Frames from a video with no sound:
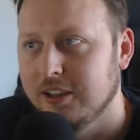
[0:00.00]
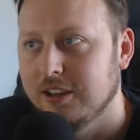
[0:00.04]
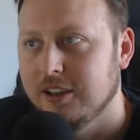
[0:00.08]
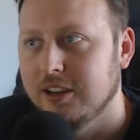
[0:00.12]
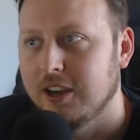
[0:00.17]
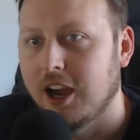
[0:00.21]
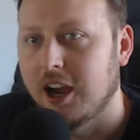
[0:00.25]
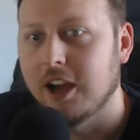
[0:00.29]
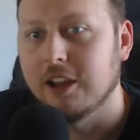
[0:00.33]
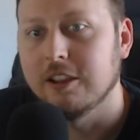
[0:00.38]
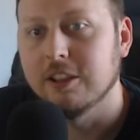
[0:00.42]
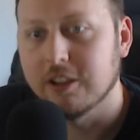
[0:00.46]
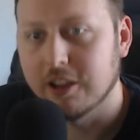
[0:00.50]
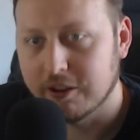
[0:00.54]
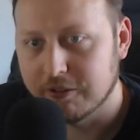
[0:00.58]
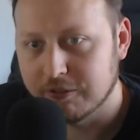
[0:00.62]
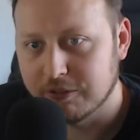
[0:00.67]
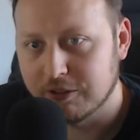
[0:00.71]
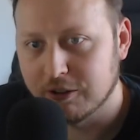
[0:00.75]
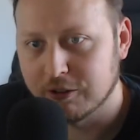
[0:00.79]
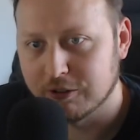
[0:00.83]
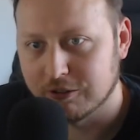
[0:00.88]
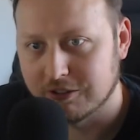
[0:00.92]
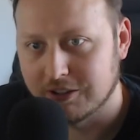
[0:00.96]
I love
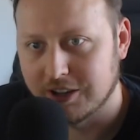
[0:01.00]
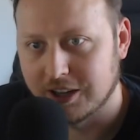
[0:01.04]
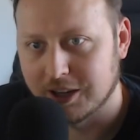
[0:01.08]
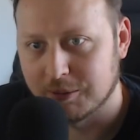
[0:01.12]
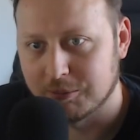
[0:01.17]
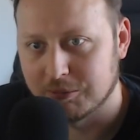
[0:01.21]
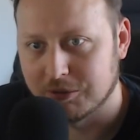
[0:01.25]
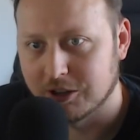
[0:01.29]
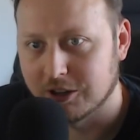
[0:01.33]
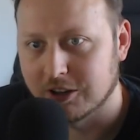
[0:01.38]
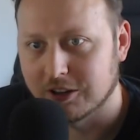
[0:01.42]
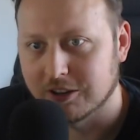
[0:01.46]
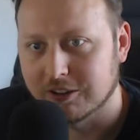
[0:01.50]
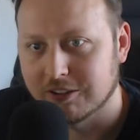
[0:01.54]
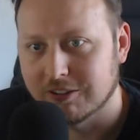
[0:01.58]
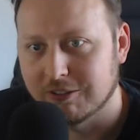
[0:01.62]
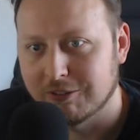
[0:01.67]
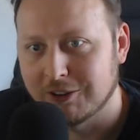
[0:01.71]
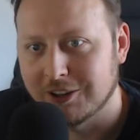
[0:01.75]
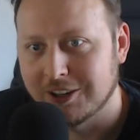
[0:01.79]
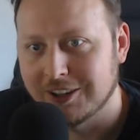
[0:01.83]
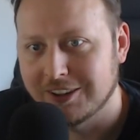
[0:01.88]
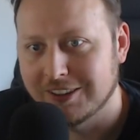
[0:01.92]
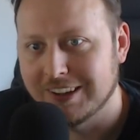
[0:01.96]
those damn dogs. If
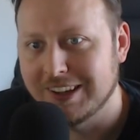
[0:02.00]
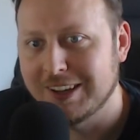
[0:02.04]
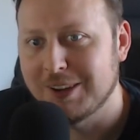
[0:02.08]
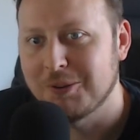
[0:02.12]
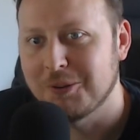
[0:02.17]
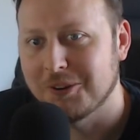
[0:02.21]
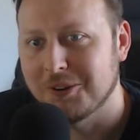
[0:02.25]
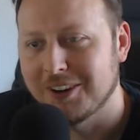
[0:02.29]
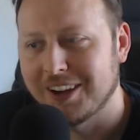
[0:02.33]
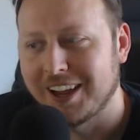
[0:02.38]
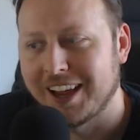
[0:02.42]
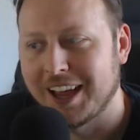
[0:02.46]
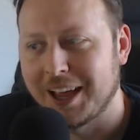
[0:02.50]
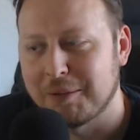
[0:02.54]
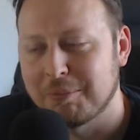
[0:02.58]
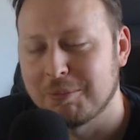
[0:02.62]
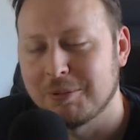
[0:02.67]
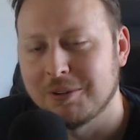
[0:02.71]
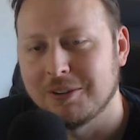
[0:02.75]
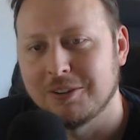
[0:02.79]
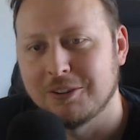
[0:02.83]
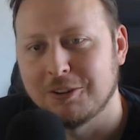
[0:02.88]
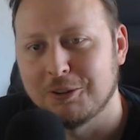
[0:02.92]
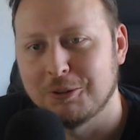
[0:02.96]
anything were to
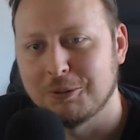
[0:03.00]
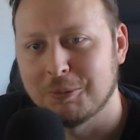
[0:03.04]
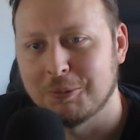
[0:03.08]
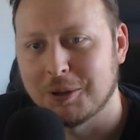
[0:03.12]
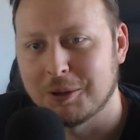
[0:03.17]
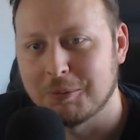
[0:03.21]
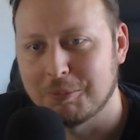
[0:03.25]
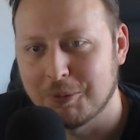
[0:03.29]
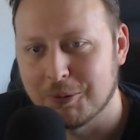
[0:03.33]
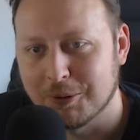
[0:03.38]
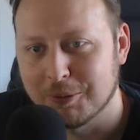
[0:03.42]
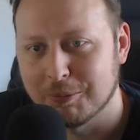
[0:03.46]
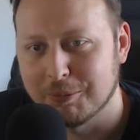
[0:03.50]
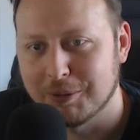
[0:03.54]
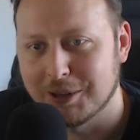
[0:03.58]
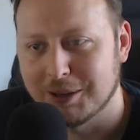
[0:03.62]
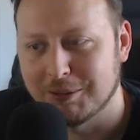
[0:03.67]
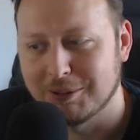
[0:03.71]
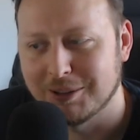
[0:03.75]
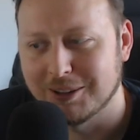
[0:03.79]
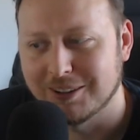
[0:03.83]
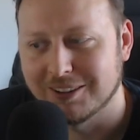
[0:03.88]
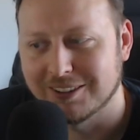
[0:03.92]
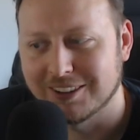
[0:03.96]
happen to my poor
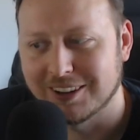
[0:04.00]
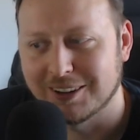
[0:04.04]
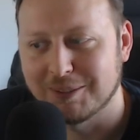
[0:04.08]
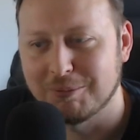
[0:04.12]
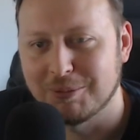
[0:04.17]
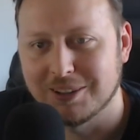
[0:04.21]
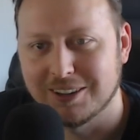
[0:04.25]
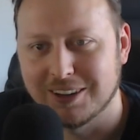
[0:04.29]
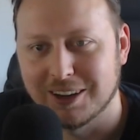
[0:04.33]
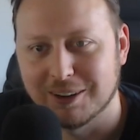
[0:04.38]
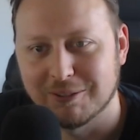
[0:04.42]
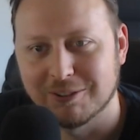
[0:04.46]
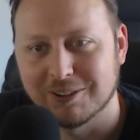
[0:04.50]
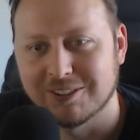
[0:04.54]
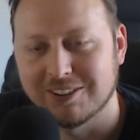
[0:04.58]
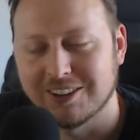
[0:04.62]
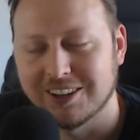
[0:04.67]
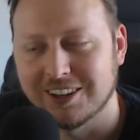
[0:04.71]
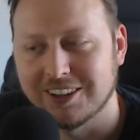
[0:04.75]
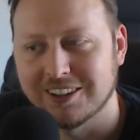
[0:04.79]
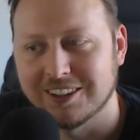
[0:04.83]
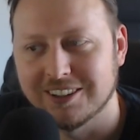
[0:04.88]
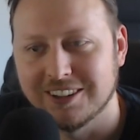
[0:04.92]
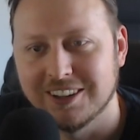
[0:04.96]
babies, I'd be devastated,